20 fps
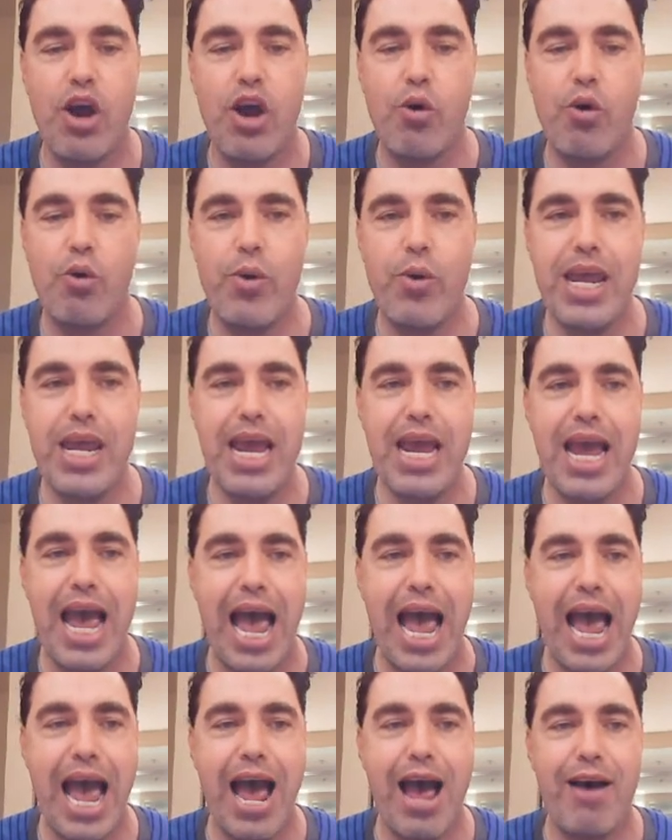We
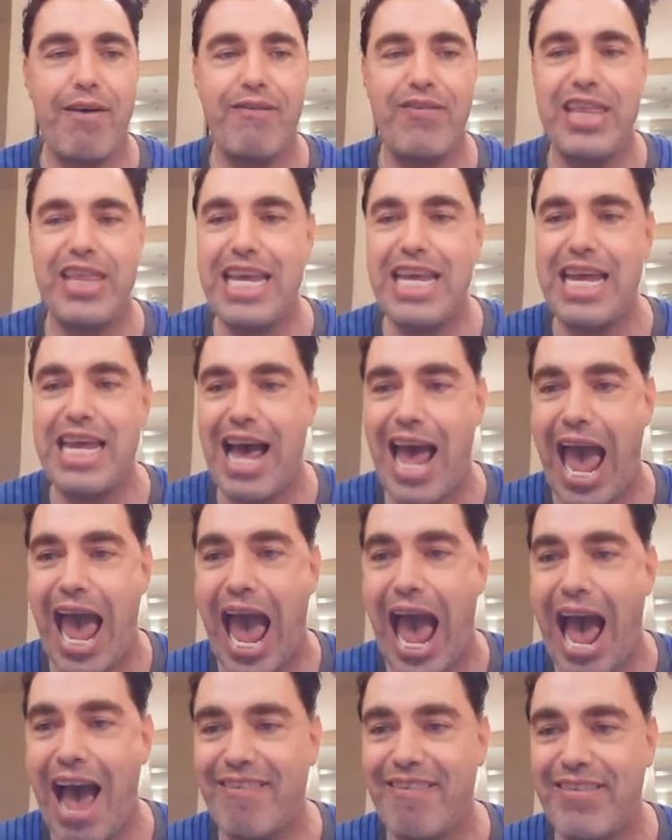have the
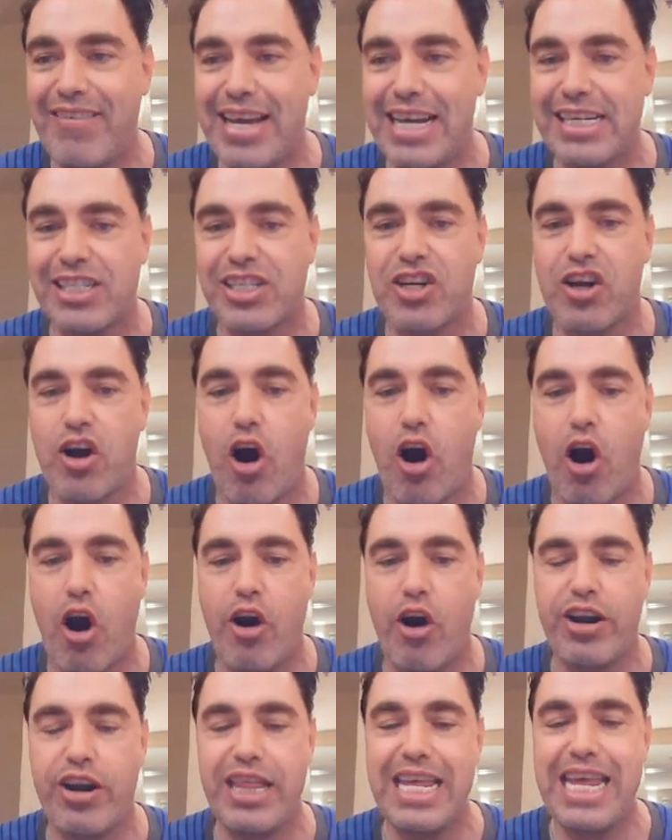Avent card.